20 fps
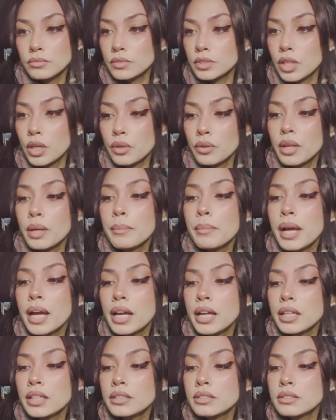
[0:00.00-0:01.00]
oh come
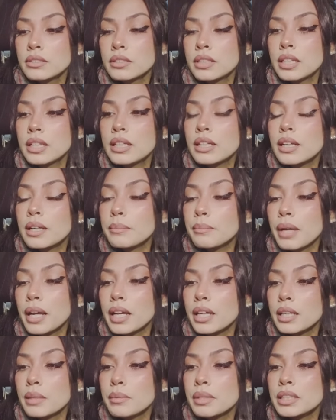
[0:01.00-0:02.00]
on come
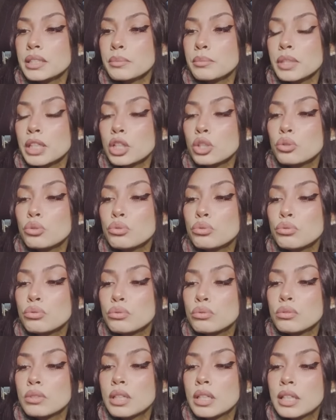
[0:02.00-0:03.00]
on give me something
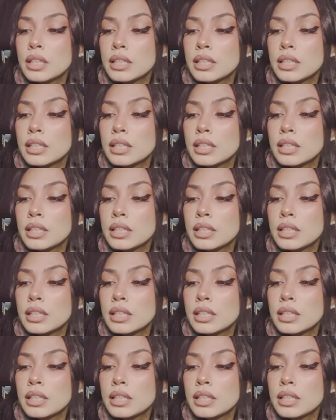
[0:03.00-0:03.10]
cool